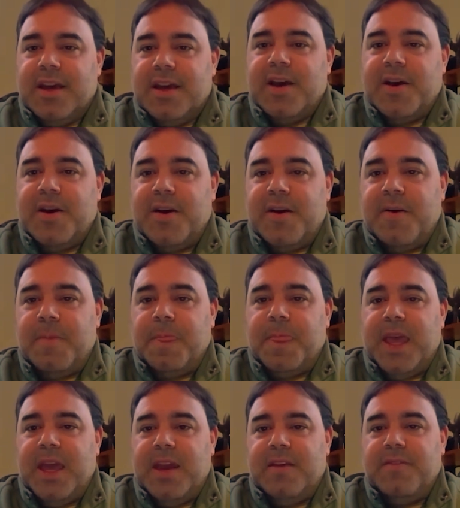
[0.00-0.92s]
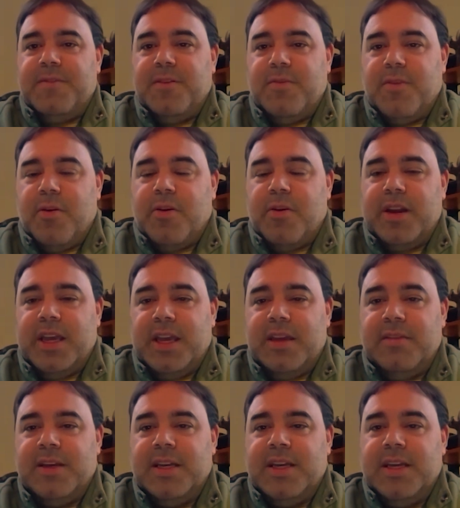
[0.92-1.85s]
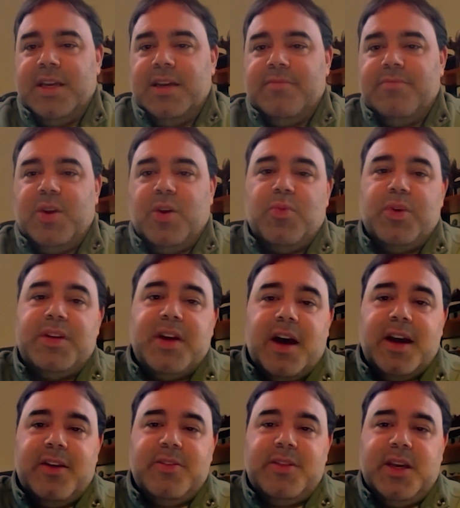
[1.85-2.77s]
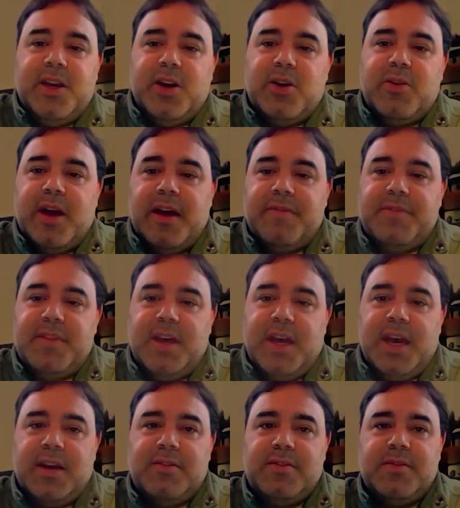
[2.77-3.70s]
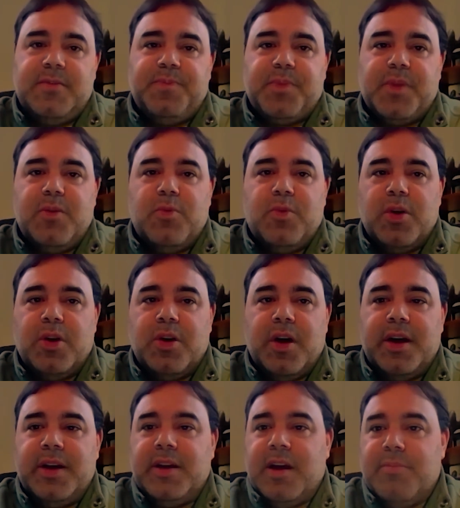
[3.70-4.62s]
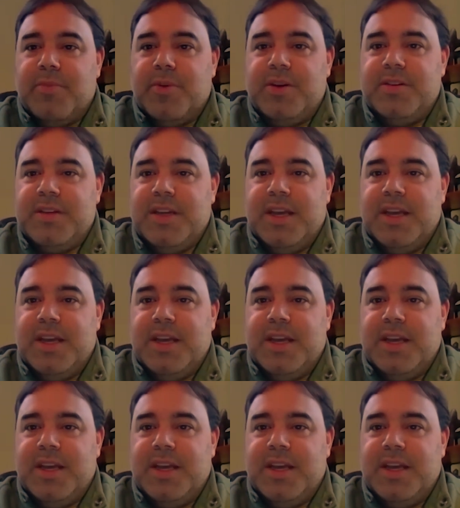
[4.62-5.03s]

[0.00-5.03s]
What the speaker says: And if you've already, retired the aircraft that were unencumbered,